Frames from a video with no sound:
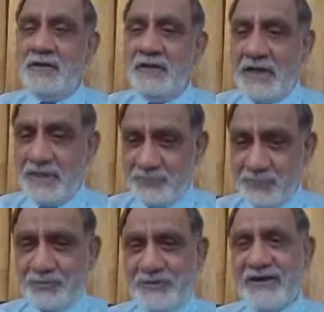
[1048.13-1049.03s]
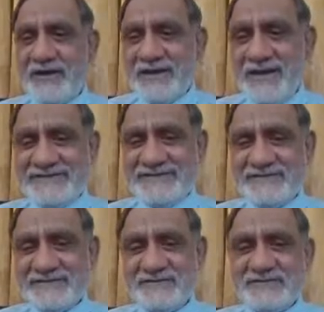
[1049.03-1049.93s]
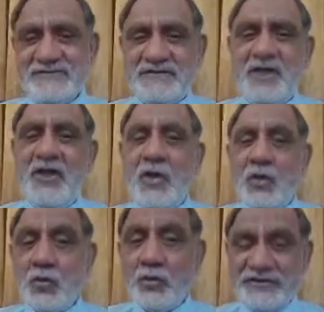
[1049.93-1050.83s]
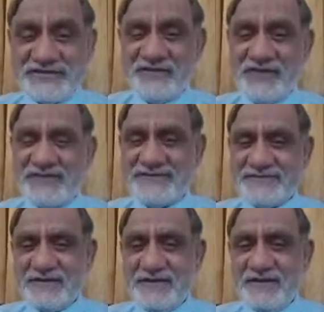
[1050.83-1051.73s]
appropriateness, cohesiveness,